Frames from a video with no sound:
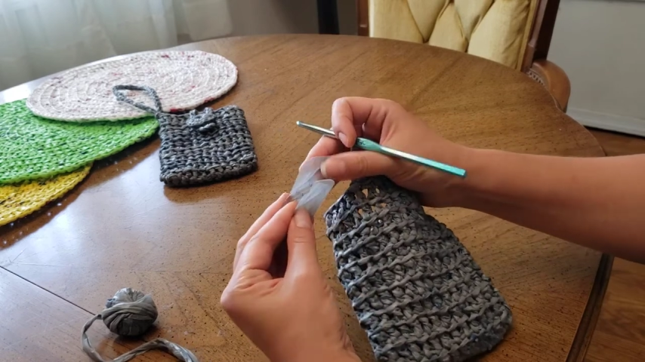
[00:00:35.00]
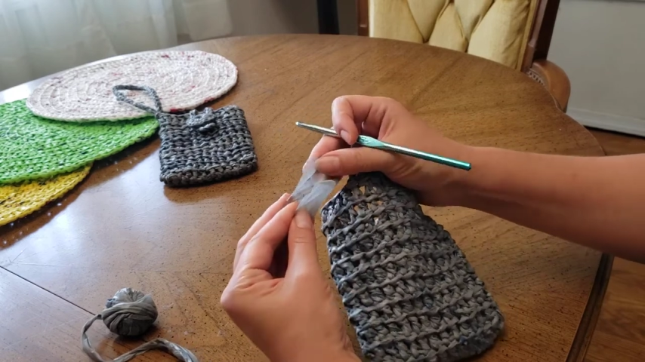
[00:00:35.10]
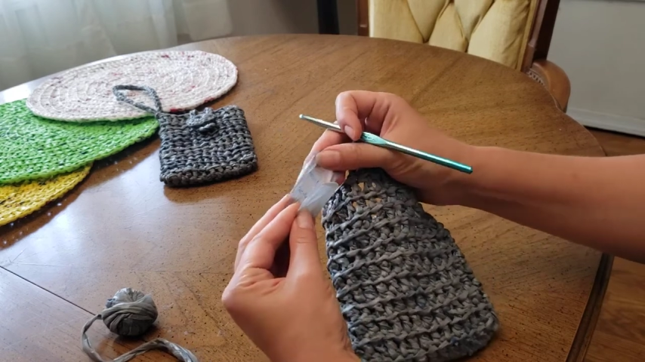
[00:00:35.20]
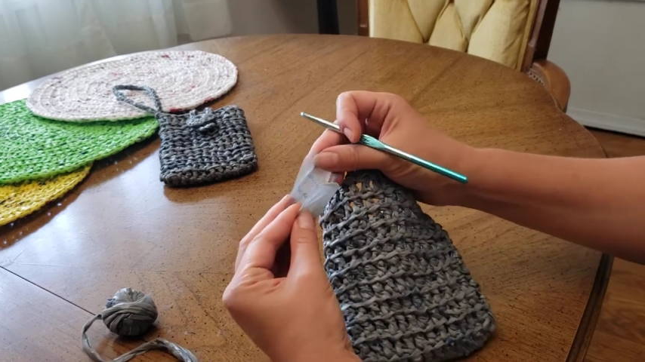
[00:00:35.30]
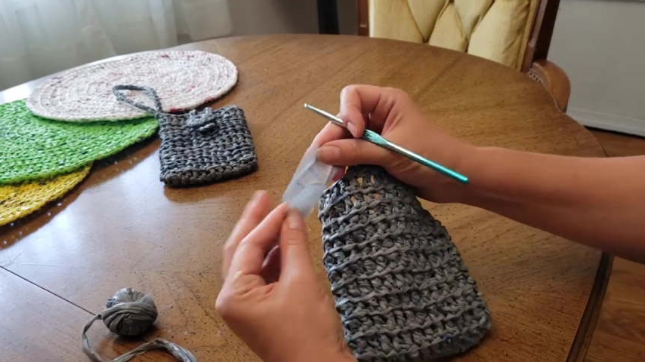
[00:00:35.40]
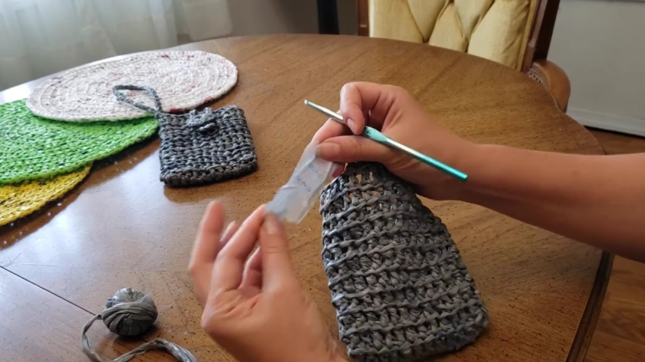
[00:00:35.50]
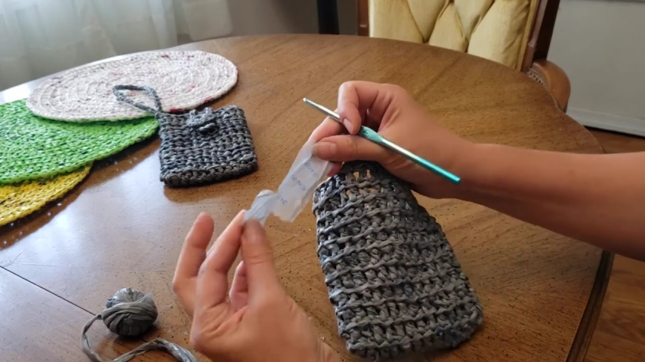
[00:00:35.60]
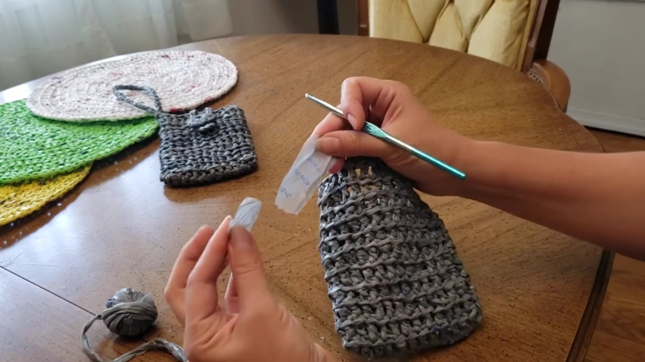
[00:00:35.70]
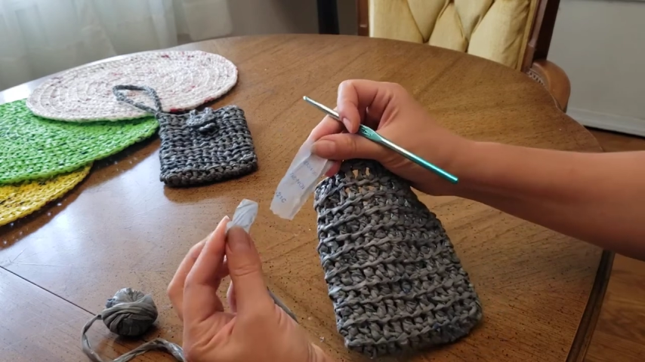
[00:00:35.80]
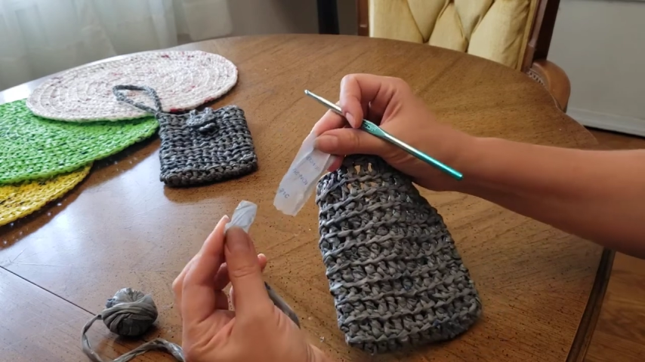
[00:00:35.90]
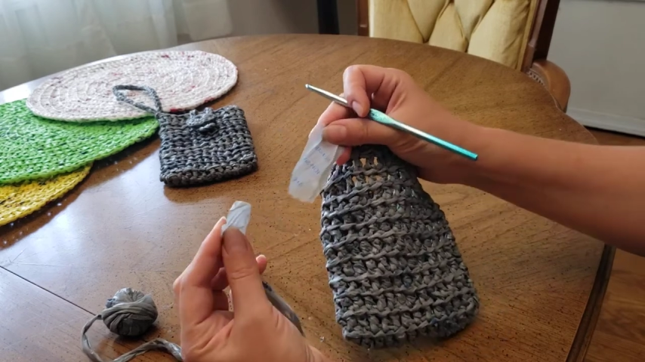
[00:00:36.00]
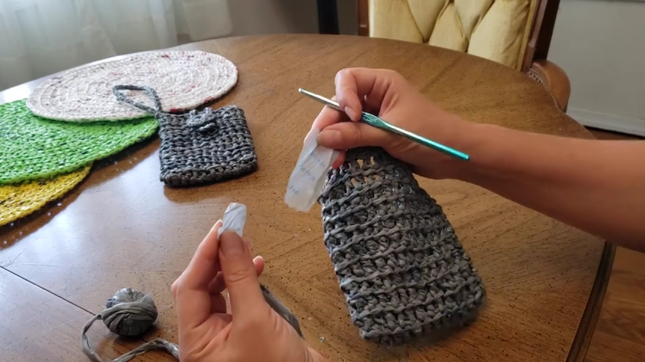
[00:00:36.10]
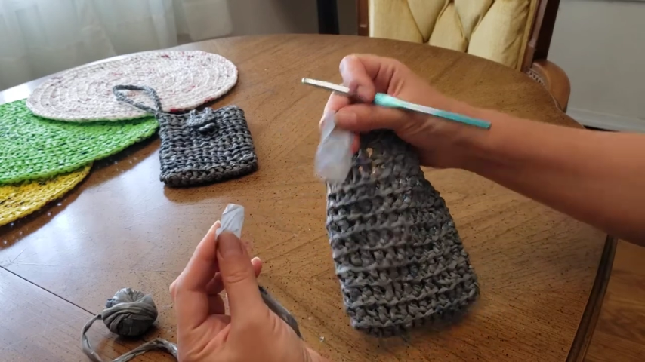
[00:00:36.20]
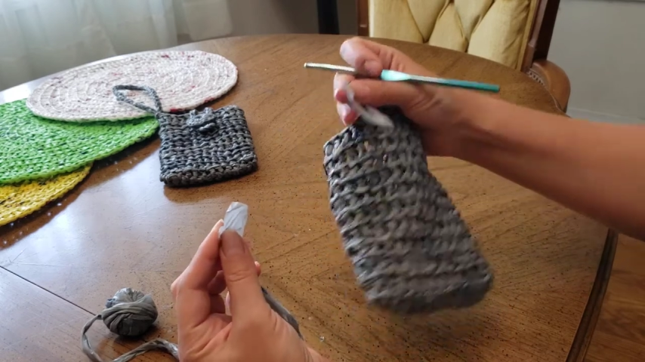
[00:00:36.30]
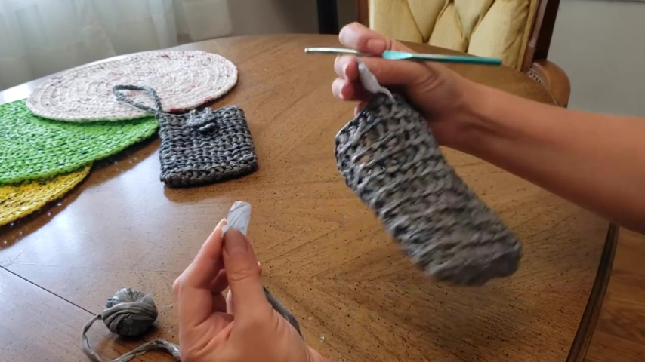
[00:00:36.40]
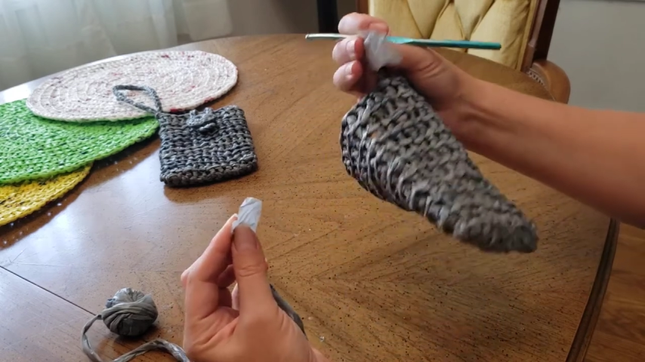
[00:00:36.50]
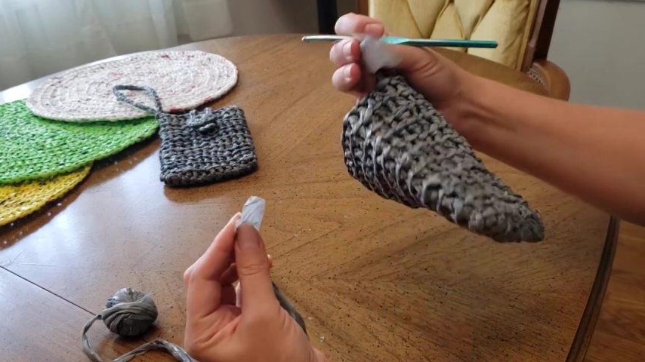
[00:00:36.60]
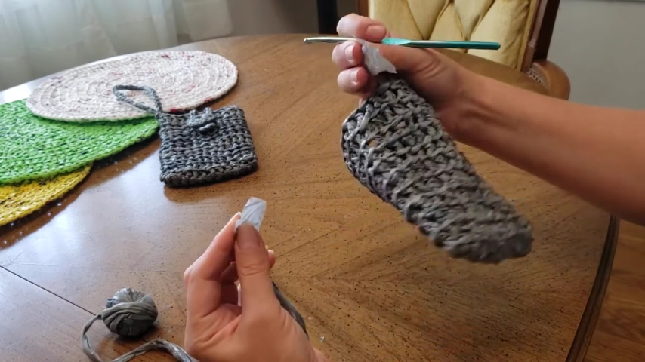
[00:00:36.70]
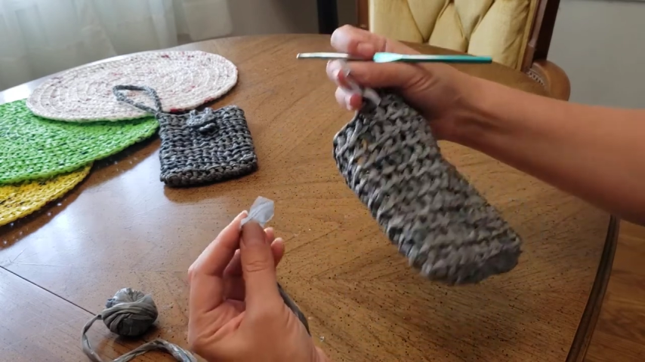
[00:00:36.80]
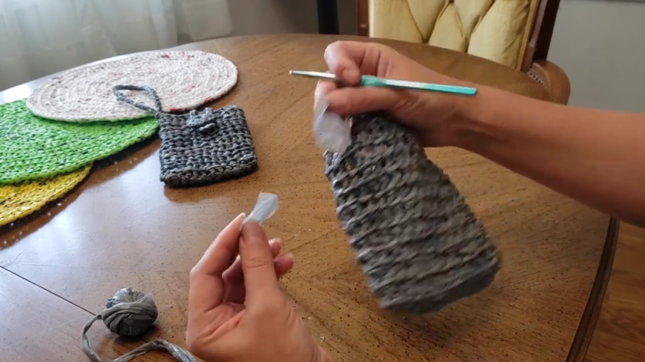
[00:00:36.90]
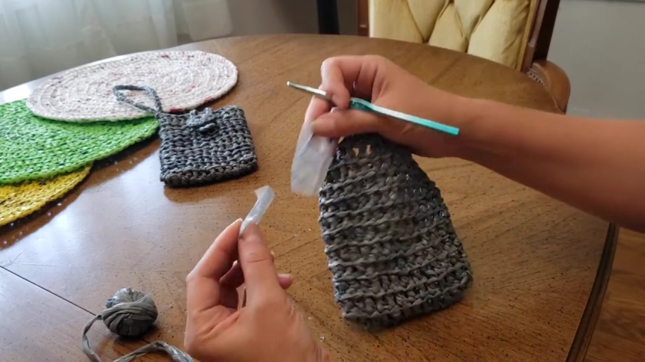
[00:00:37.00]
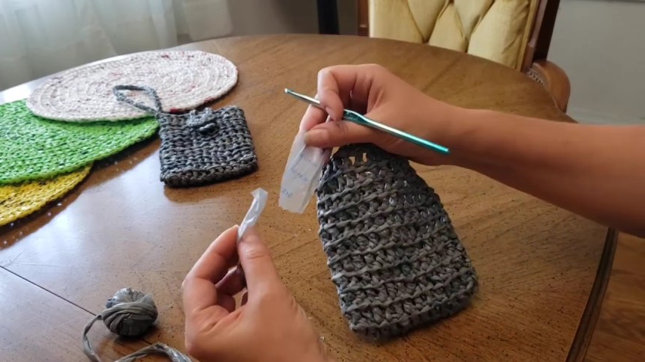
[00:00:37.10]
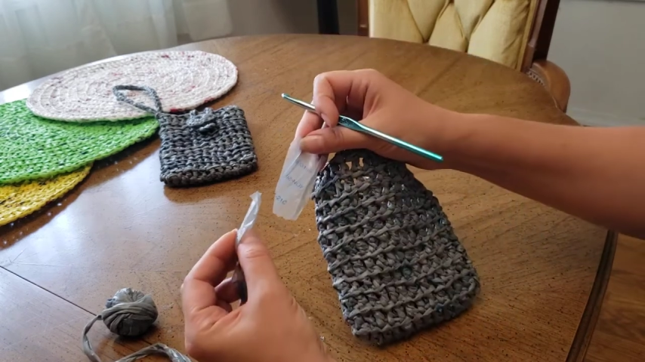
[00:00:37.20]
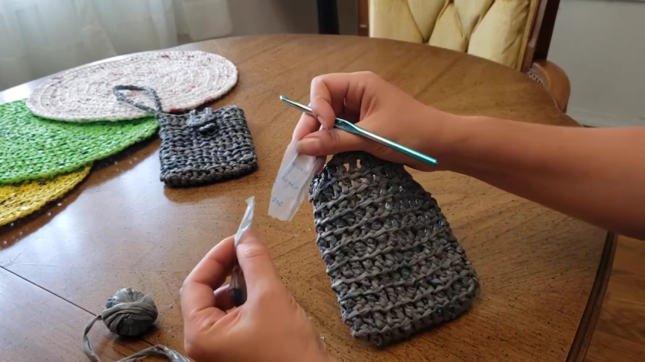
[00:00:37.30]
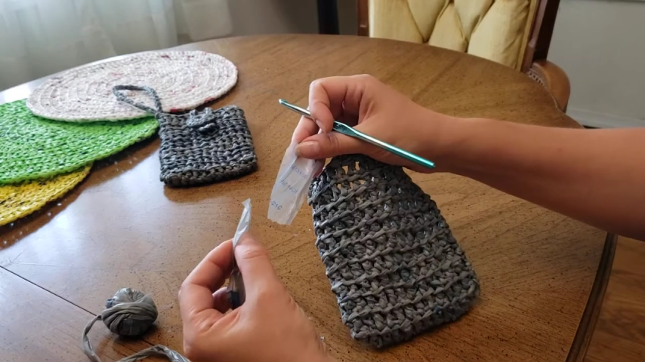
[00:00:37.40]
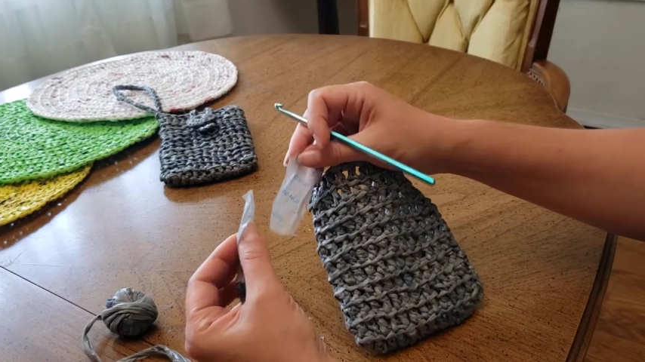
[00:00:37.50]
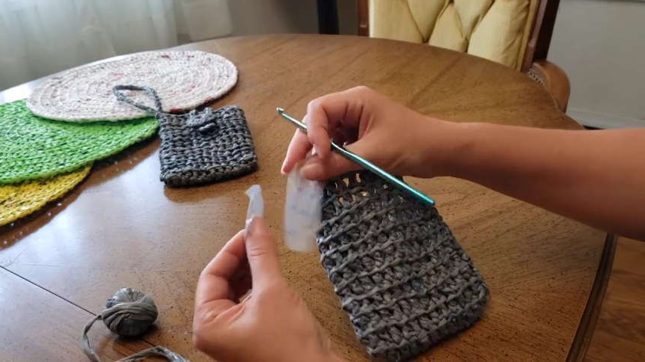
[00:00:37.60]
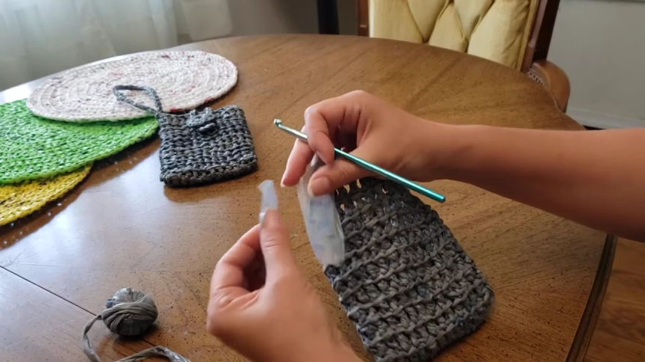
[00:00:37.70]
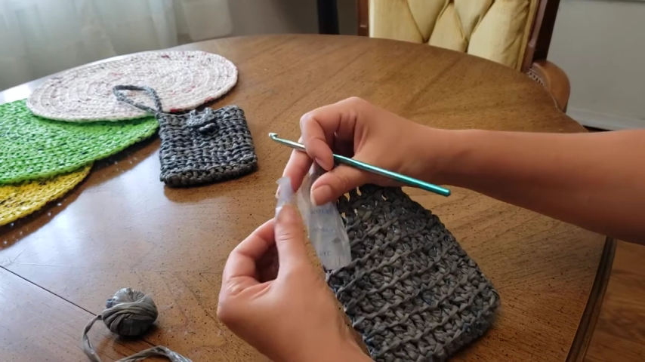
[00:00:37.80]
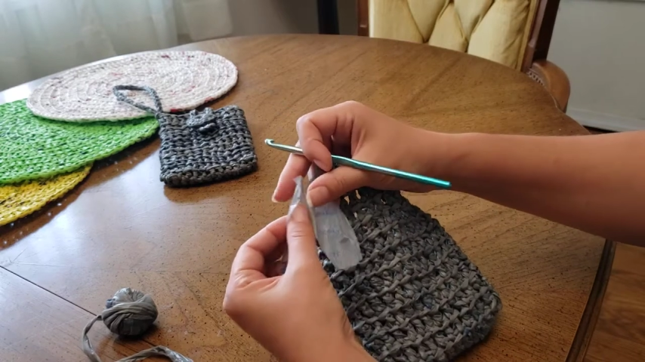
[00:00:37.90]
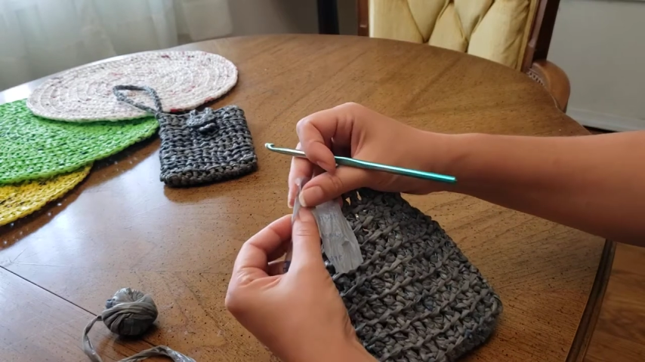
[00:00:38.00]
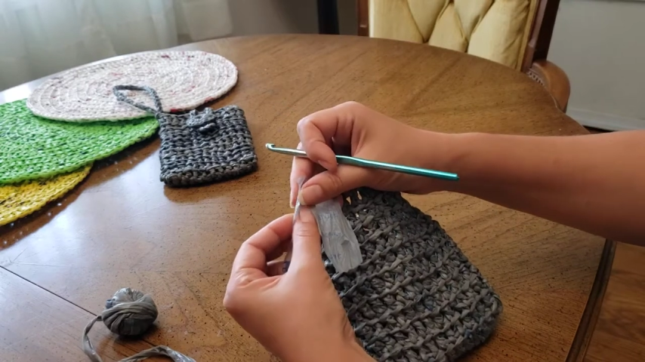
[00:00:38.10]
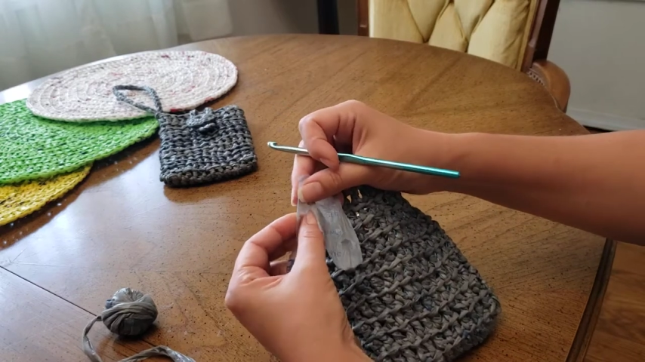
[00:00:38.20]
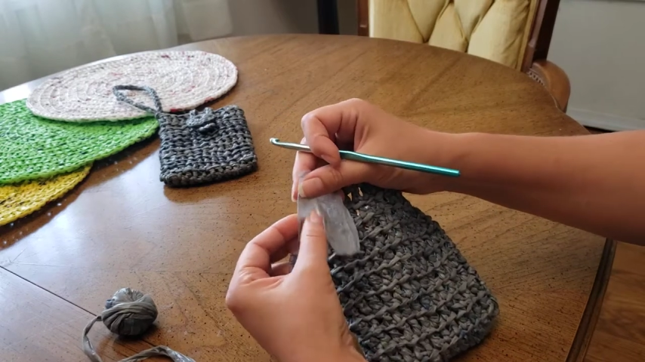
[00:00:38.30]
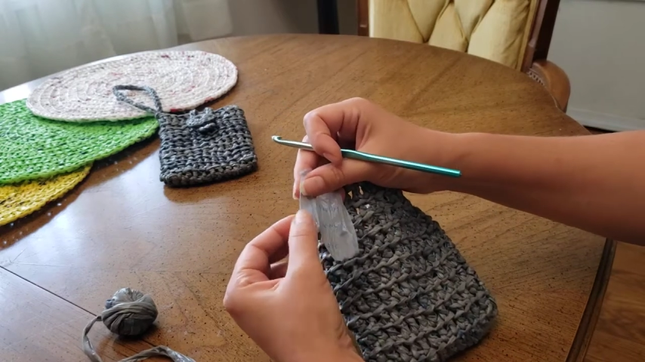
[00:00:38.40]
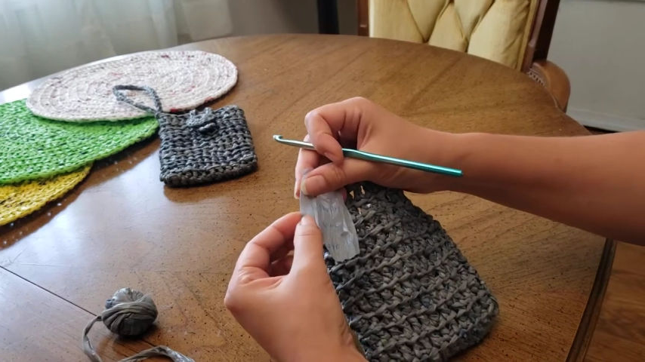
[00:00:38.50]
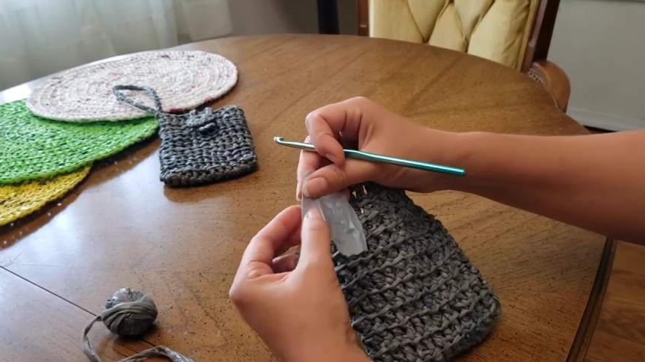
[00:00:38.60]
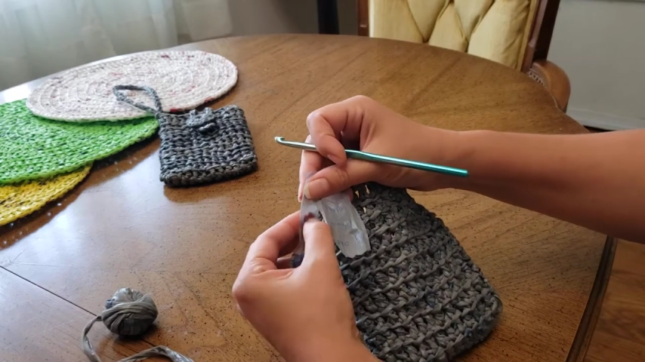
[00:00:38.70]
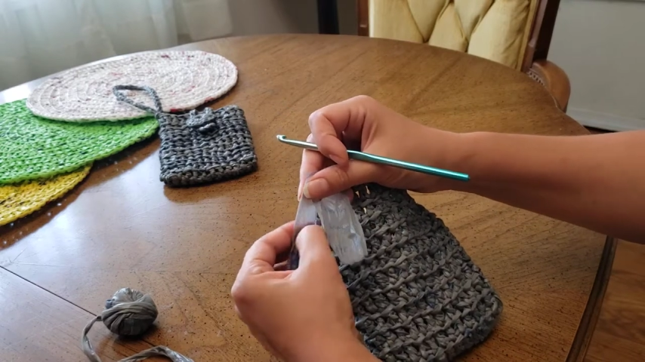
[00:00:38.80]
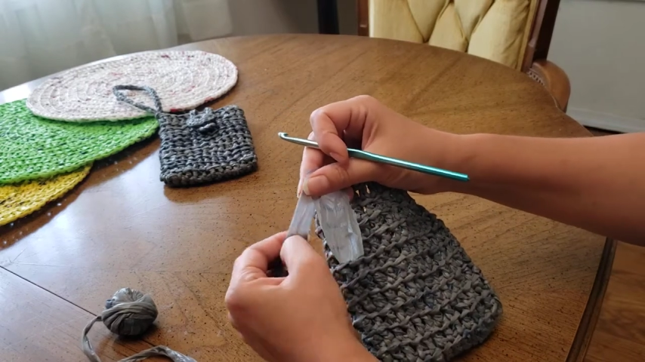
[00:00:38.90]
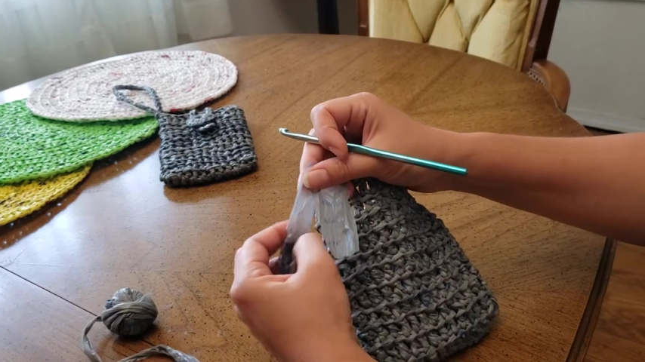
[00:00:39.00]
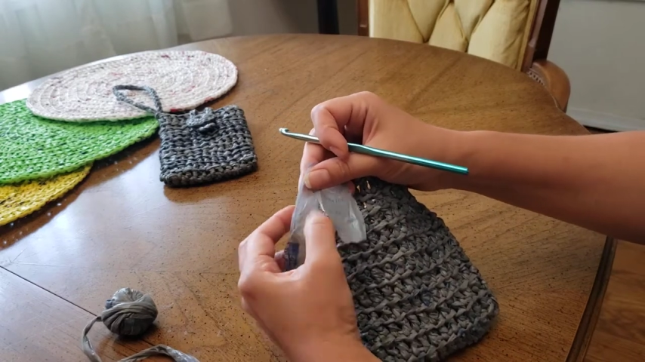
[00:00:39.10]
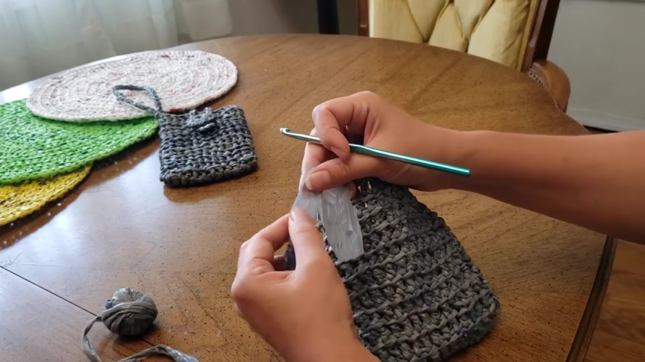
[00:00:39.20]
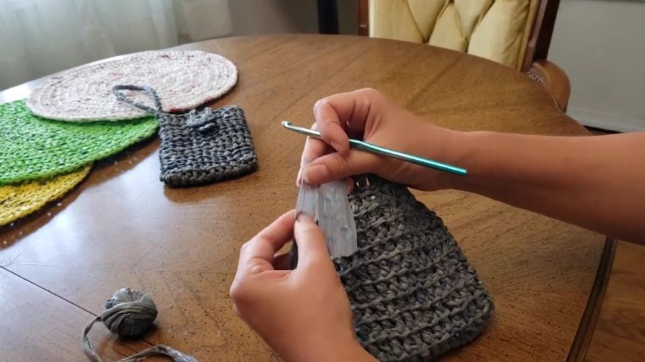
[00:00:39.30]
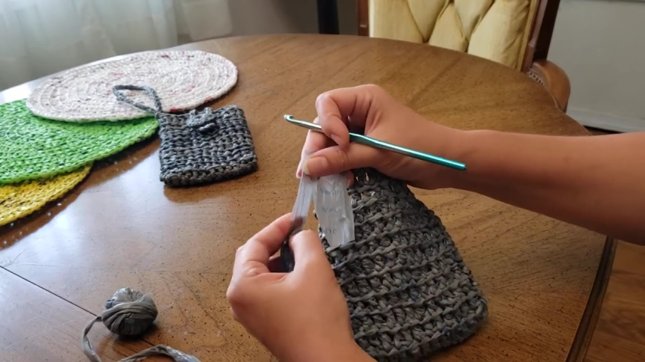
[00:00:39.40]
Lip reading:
(no speaker visible)